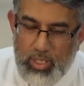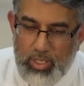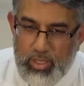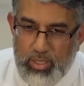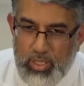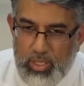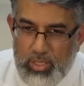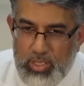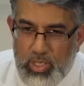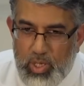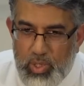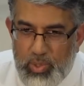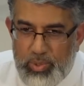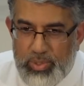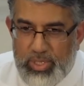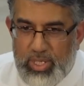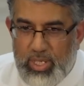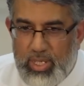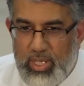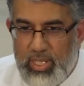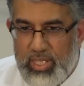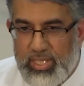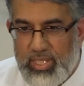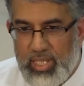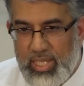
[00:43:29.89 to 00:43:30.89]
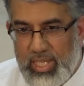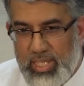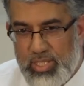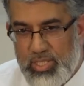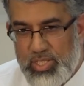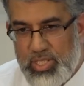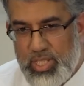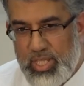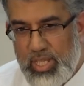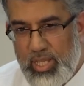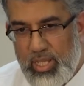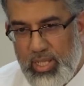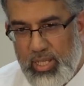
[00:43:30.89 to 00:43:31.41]
the Torah, the
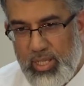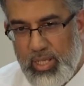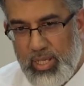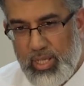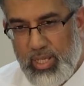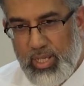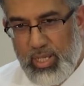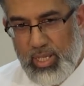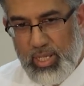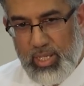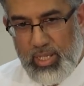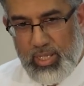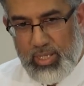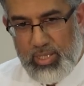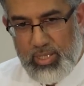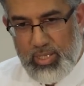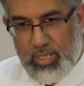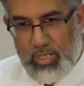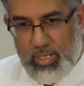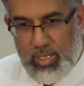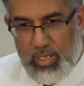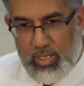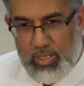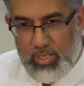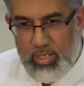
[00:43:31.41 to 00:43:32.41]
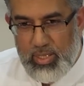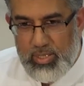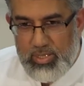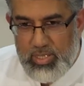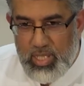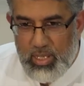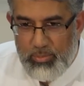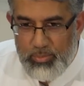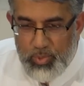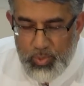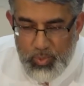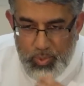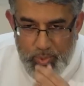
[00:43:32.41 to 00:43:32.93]
Injil, the
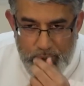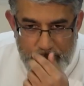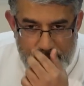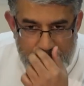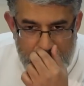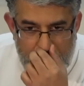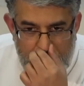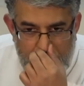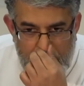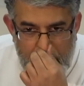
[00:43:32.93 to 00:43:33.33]
Zabur,